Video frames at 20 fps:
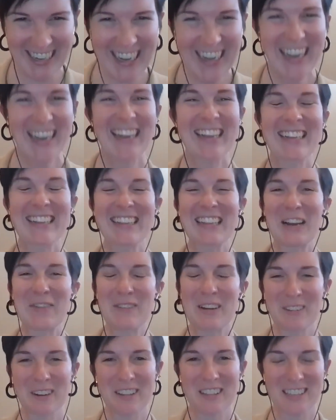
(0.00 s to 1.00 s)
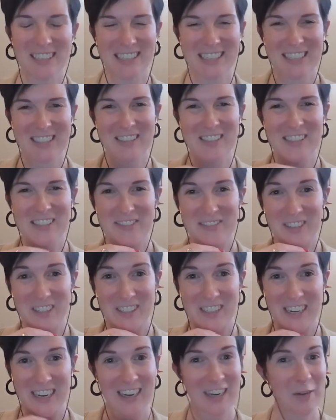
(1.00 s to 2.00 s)
He let me run the stills the
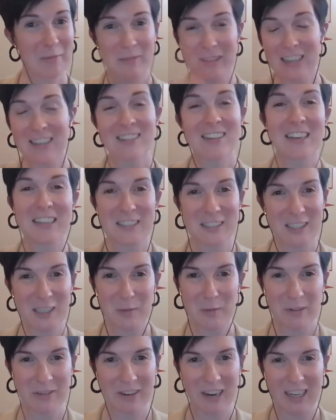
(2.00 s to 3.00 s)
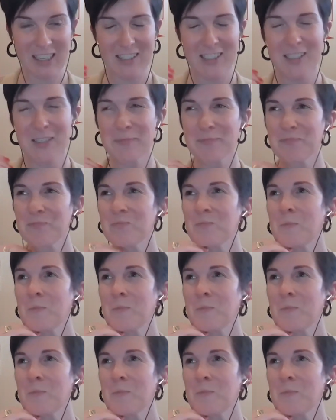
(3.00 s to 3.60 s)
first day completely unsupervised.